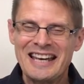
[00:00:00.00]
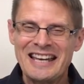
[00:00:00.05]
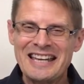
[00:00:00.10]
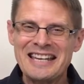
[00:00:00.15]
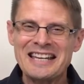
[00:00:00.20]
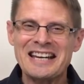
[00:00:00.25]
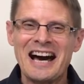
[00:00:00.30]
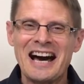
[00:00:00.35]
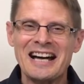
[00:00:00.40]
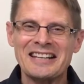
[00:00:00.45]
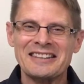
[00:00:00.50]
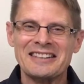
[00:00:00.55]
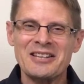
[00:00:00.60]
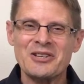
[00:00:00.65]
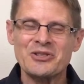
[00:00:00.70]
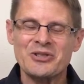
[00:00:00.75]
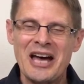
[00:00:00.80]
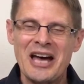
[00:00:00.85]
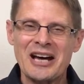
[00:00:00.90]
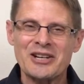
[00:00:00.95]
He got
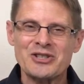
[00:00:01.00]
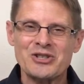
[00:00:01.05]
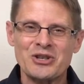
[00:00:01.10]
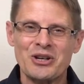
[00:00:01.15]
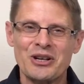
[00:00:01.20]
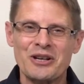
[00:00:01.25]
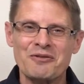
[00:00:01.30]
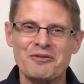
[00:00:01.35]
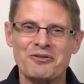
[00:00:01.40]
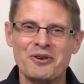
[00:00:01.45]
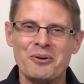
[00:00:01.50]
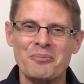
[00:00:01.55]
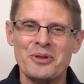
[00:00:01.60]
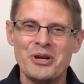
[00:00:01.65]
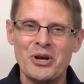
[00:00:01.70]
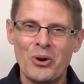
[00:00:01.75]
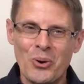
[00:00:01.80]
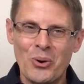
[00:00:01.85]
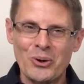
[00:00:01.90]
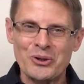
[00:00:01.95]
this actually from
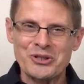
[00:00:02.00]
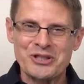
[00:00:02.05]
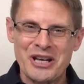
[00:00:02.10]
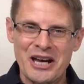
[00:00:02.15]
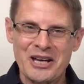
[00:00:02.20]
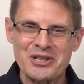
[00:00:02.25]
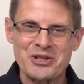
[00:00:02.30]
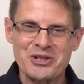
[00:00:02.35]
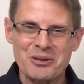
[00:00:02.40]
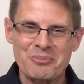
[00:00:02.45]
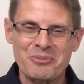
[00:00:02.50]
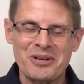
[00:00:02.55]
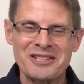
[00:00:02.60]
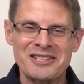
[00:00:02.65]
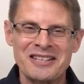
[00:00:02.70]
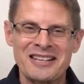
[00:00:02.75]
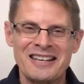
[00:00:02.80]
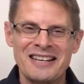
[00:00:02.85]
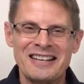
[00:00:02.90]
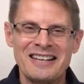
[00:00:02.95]
the Old
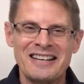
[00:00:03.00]
Testament